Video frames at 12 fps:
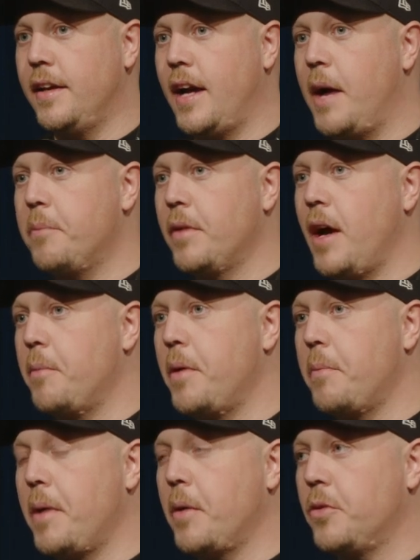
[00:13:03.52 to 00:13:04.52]
I'm
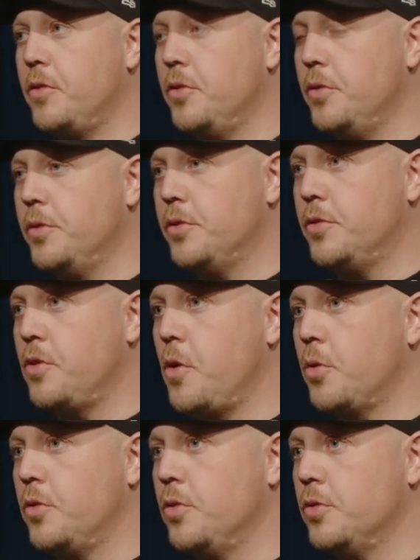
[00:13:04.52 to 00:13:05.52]
about to
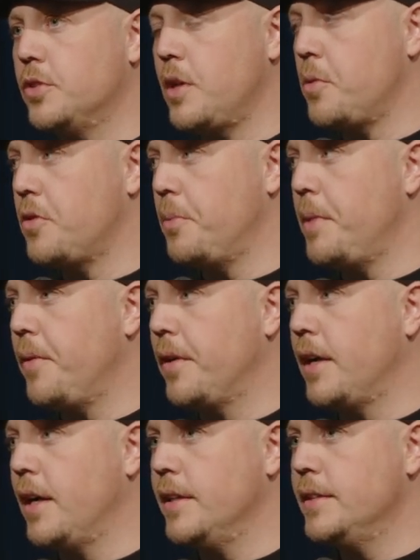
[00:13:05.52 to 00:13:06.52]
go to South
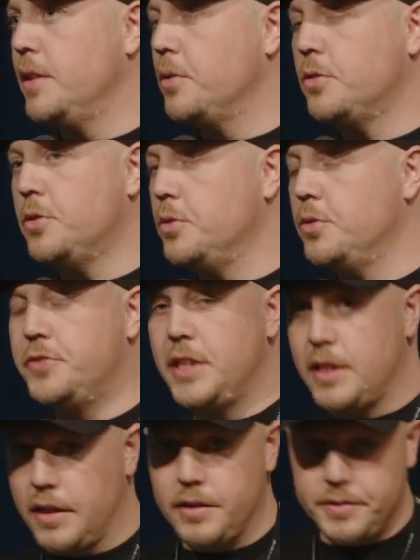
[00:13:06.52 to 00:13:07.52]
America, no, to
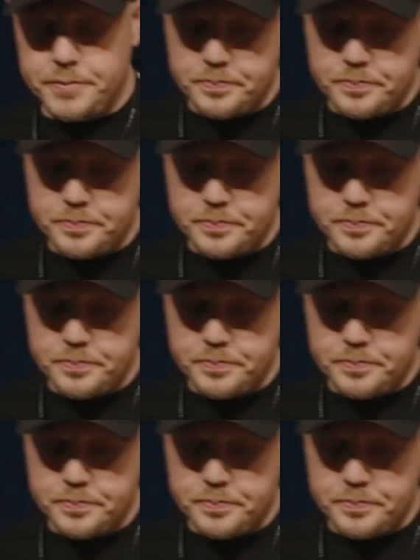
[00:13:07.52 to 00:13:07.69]
Finland.